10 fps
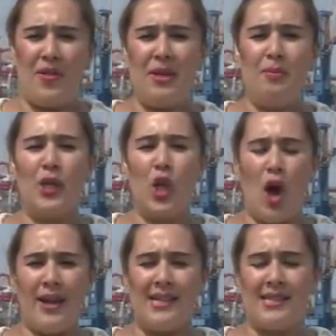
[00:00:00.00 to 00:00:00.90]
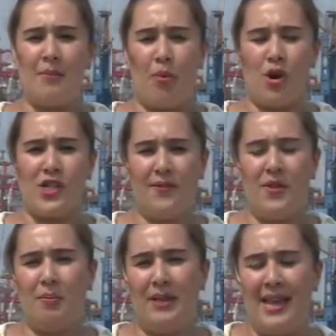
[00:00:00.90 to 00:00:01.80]
the belongings and parts of
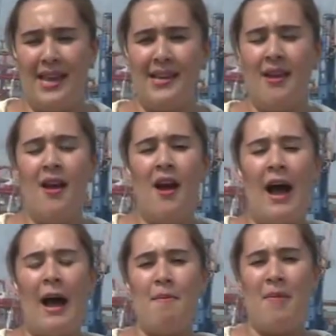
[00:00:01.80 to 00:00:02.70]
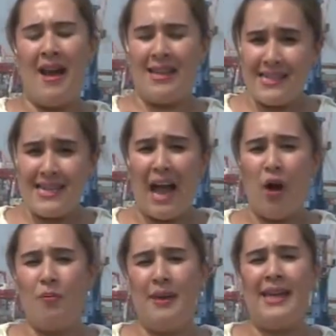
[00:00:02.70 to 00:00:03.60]
the plane is
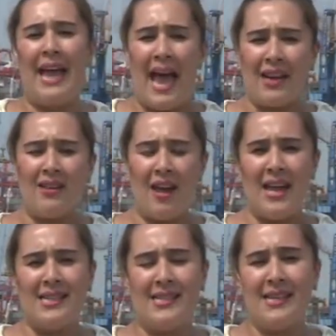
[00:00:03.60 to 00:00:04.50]
now being analyzed.